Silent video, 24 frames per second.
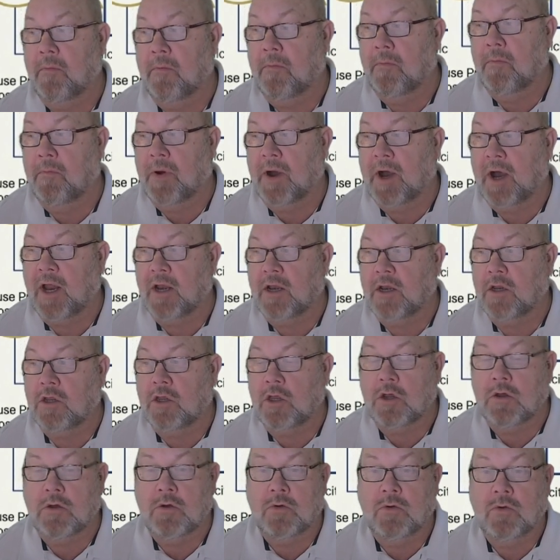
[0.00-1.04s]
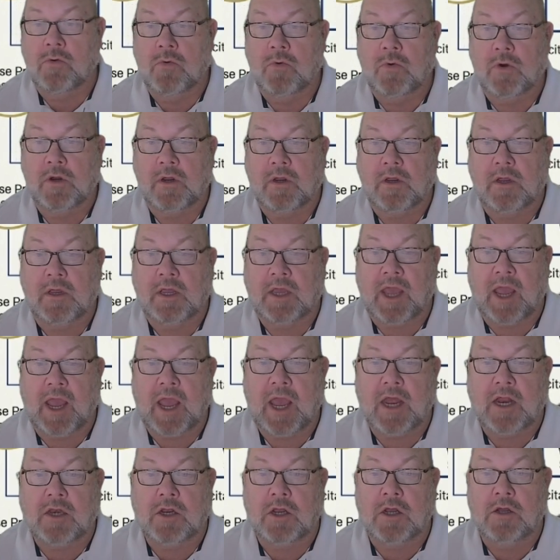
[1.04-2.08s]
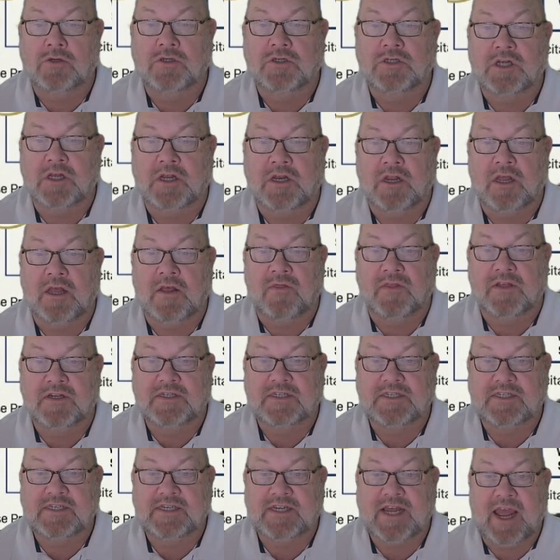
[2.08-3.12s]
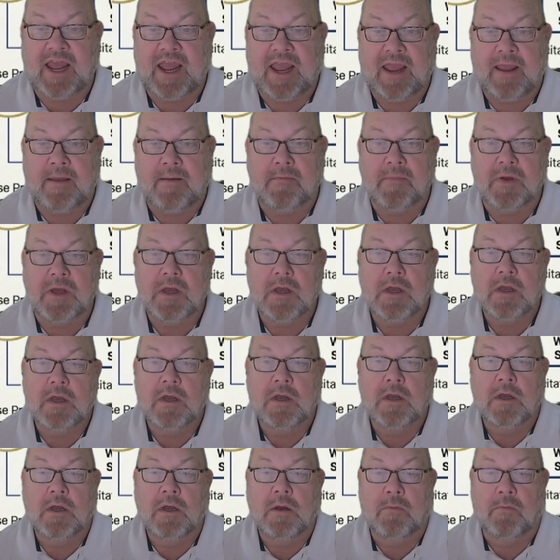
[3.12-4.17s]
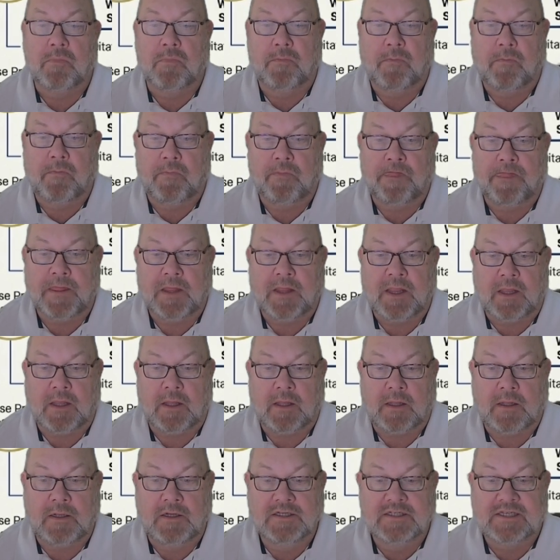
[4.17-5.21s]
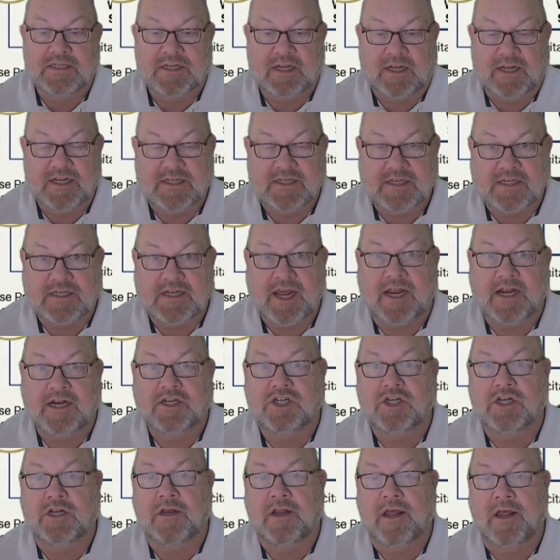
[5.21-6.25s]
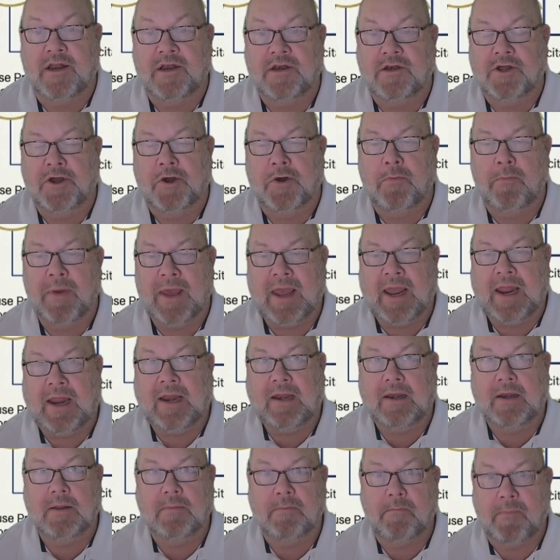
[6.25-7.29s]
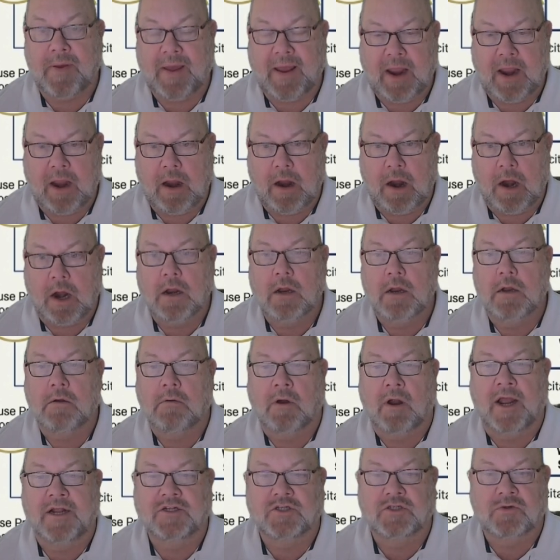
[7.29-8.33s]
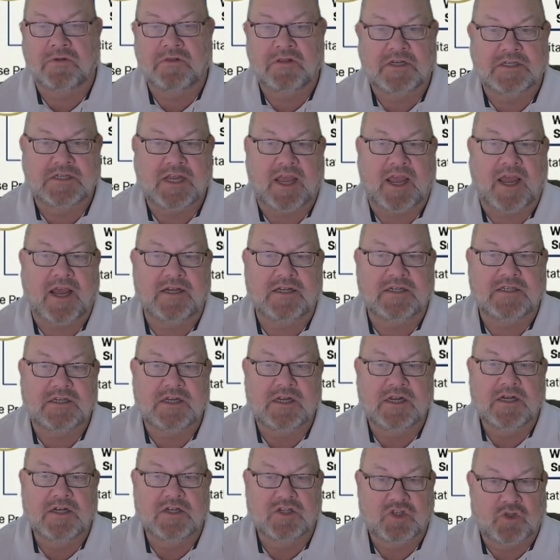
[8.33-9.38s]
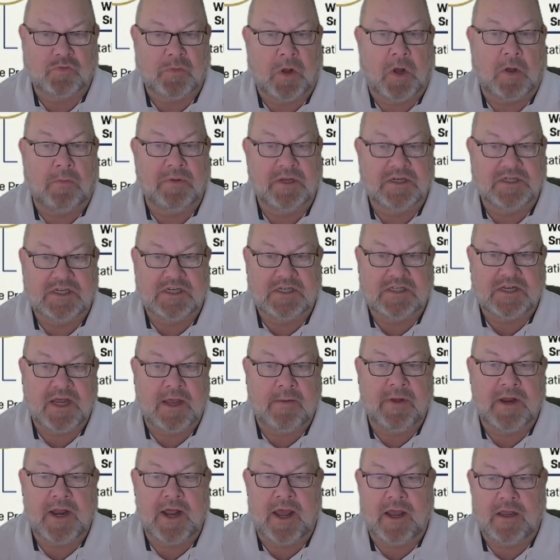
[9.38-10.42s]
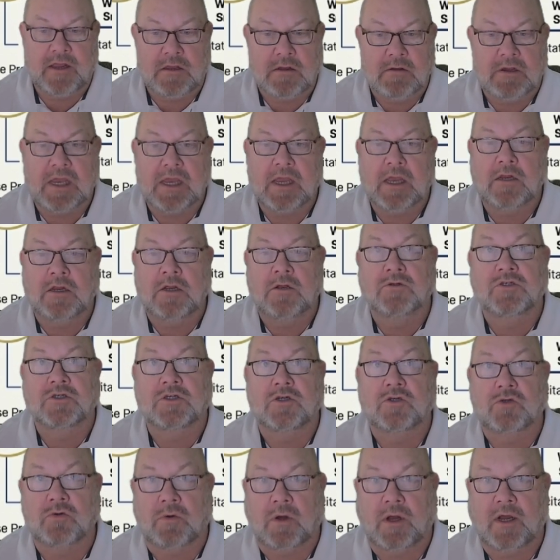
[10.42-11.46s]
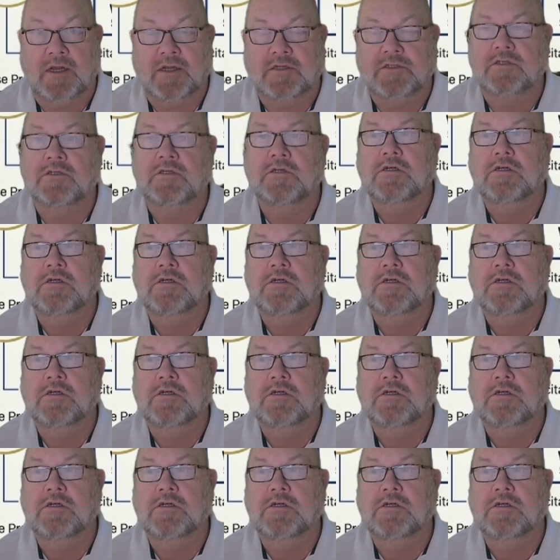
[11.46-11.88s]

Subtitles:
but you can't use it in the same solicitation and domain pair, right? So in this case, small business M&A, you can't use it twice.